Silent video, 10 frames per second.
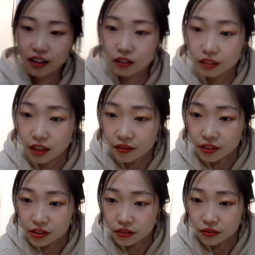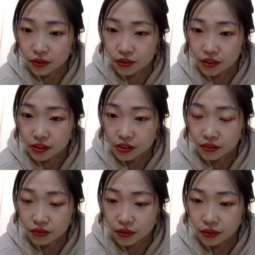Left is a food. This is a
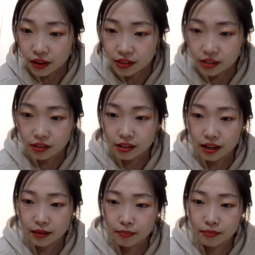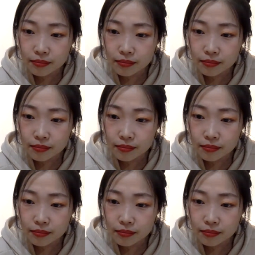food that sounds like